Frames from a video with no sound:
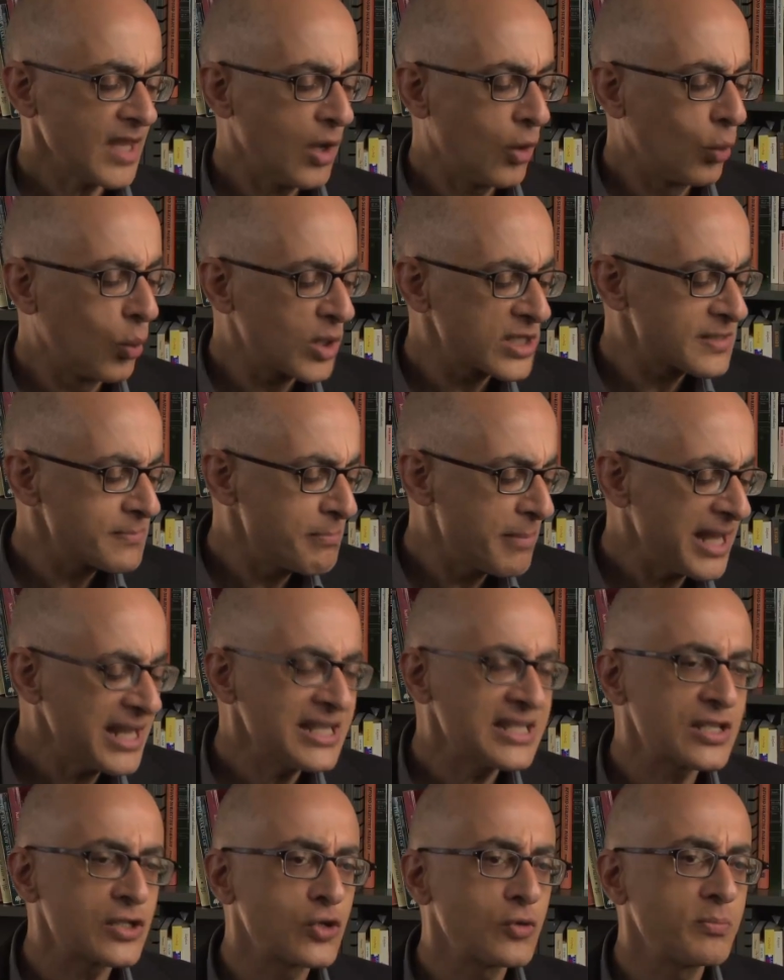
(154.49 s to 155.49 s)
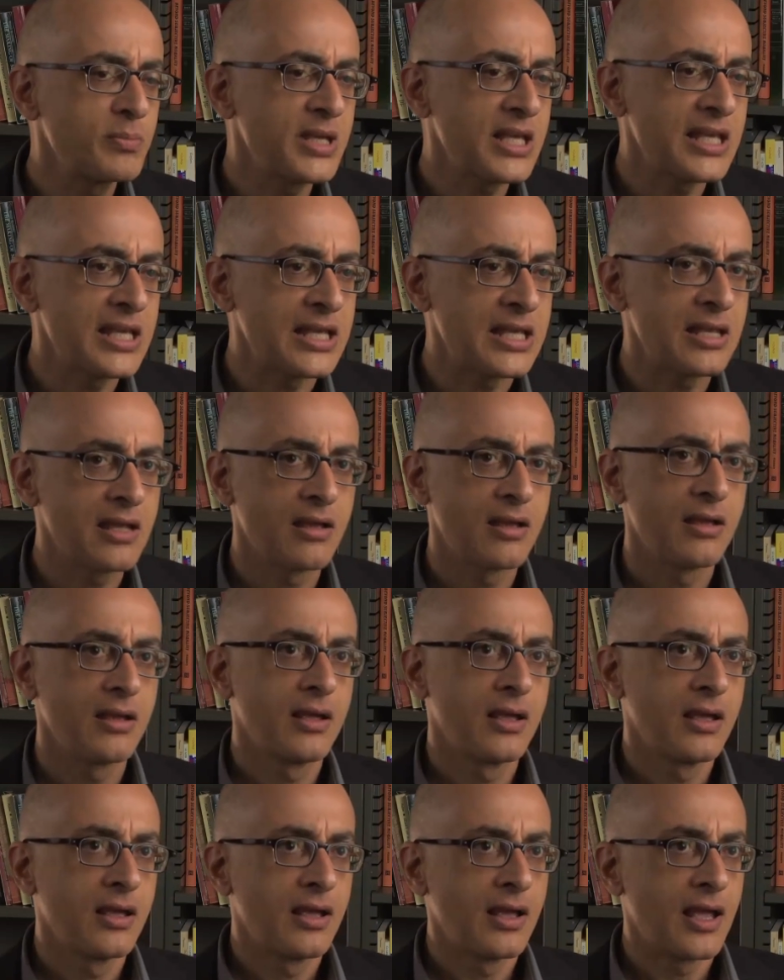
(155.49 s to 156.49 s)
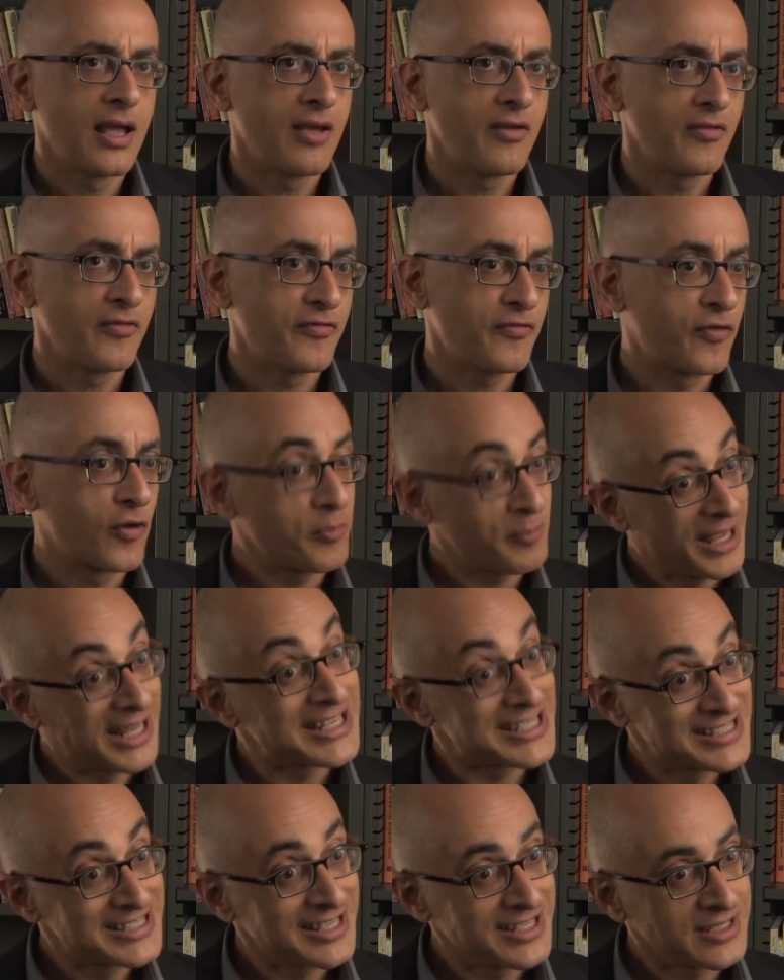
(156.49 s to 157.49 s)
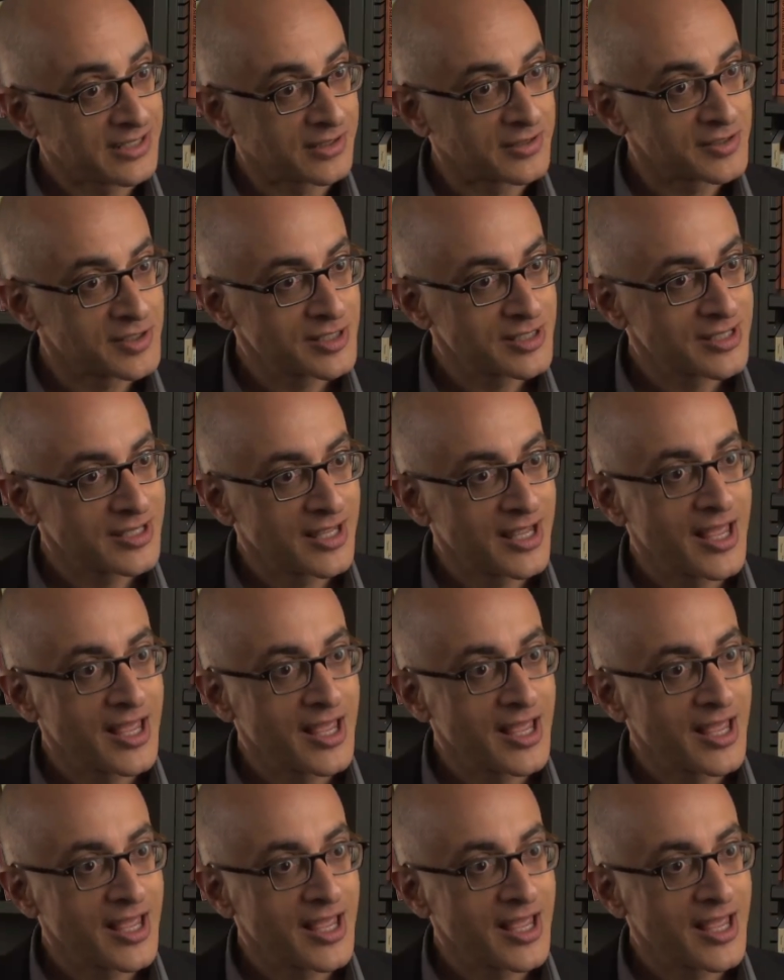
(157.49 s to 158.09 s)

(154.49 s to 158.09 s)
was meant to be, for Palestinians,